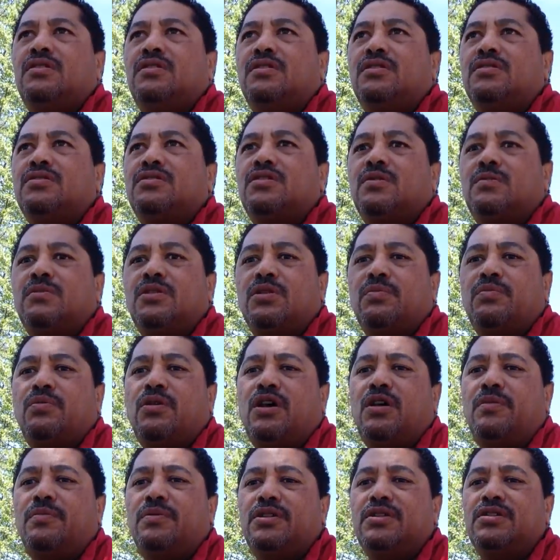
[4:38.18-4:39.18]
some of the
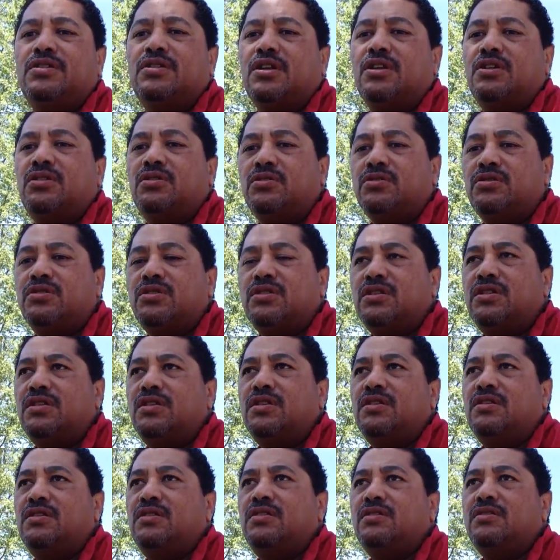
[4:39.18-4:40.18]
properties I go
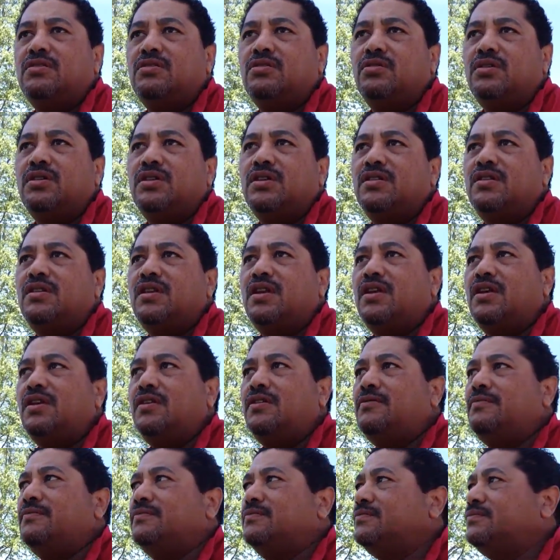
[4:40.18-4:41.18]
see during the day,
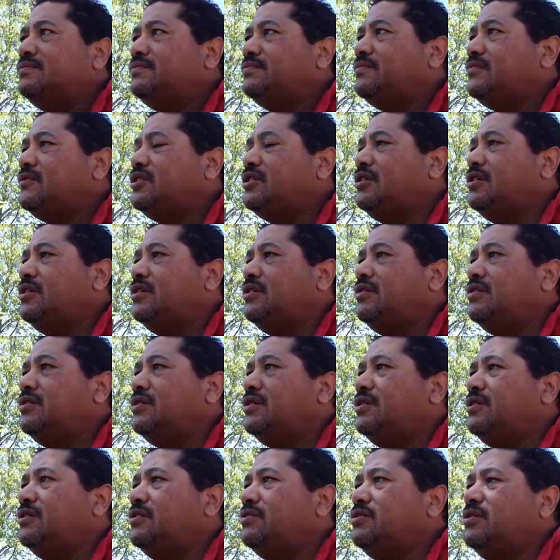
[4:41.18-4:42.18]
and
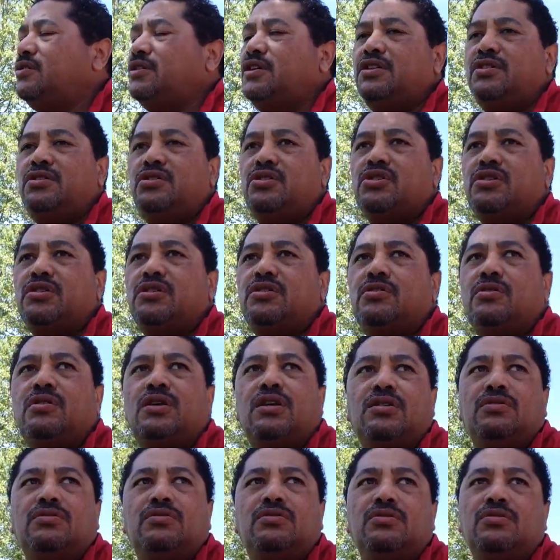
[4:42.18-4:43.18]
then I usually go
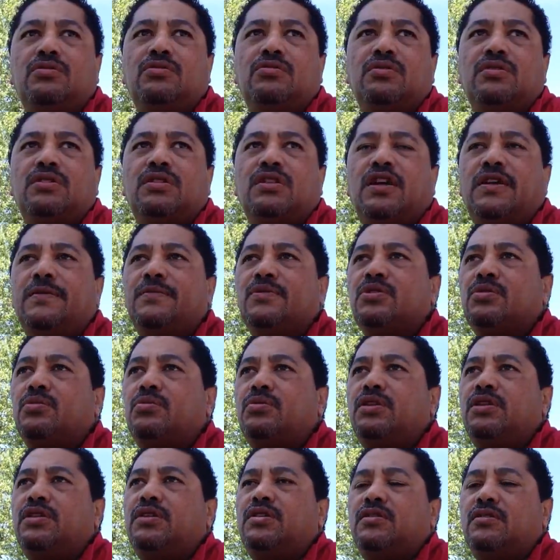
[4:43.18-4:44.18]
out 2-3 times a
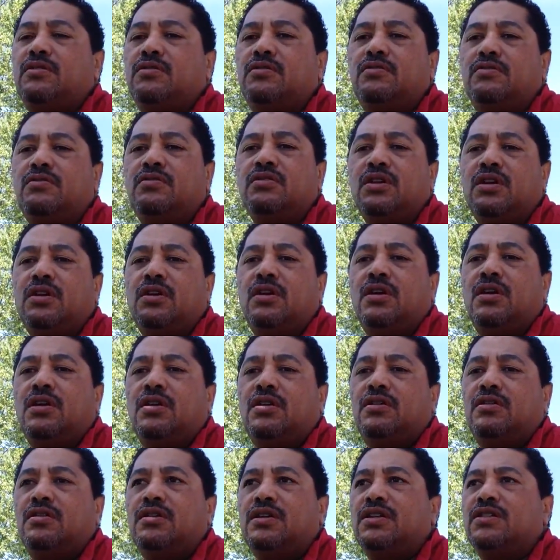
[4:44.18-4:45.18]
week and go
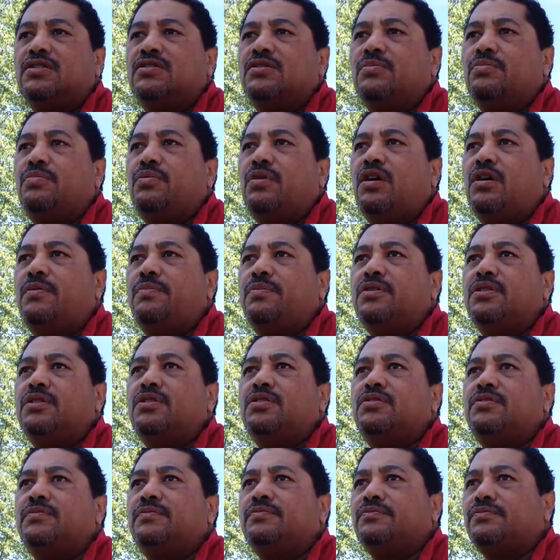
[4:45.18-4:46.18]
look at some
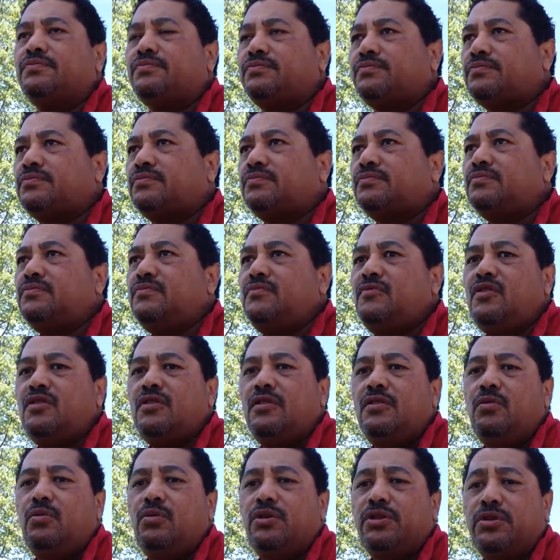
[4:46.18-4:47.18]
properties
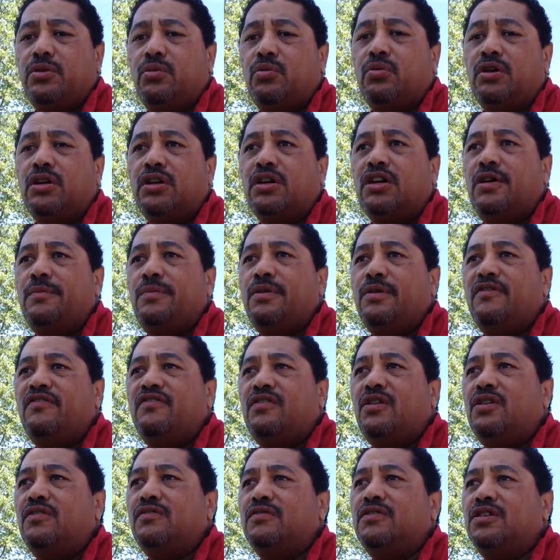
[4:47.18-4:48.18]
with the work I'm
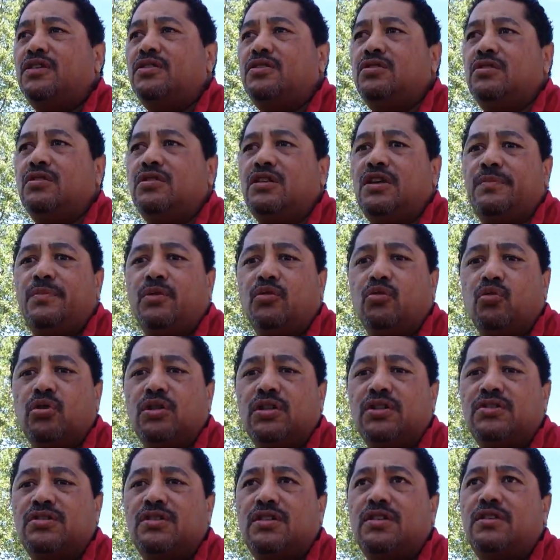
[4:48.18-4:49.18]
involved in. I'm a
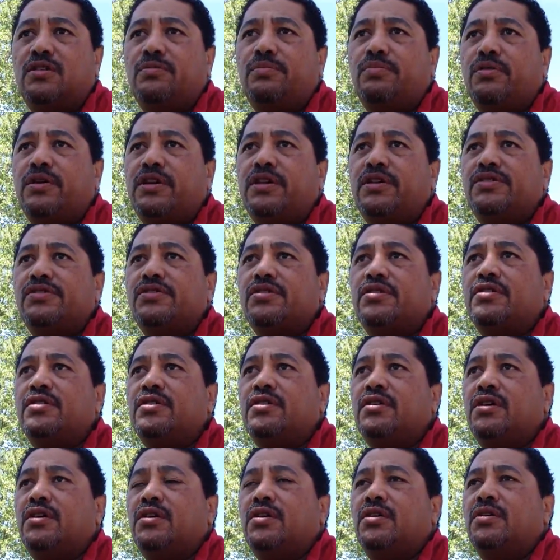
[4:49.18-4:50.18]
real estate appraiser.
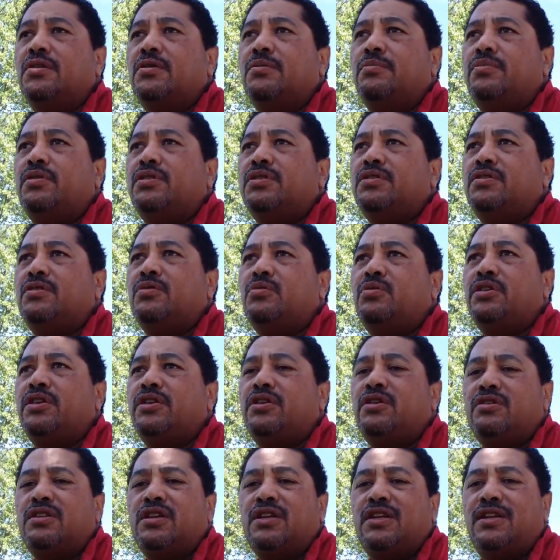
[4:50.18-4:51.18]
But
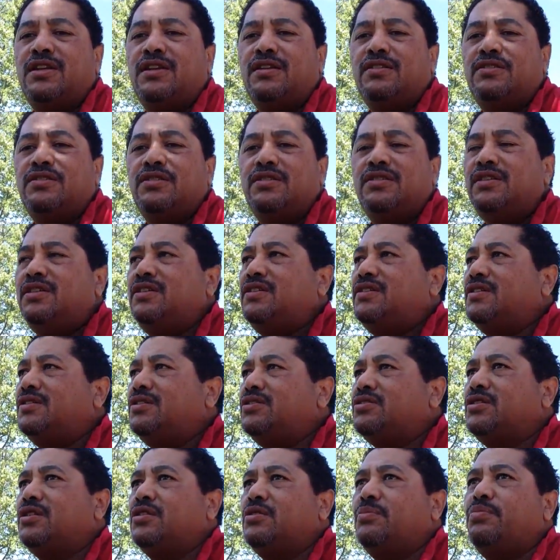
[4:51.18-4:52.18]
without getting into
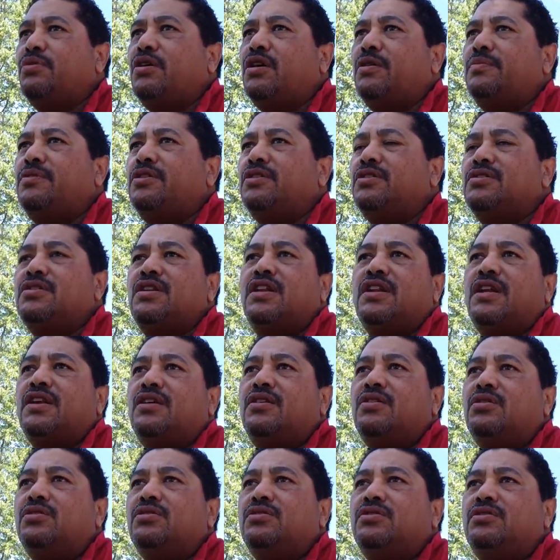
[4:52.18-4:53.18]
details of the properties that I
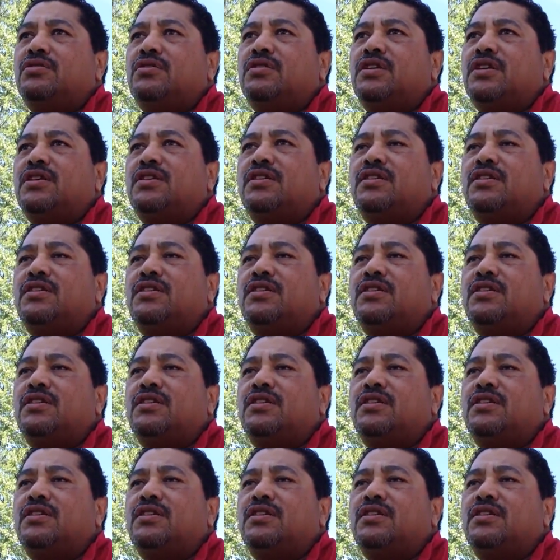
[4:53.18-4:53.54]
go to,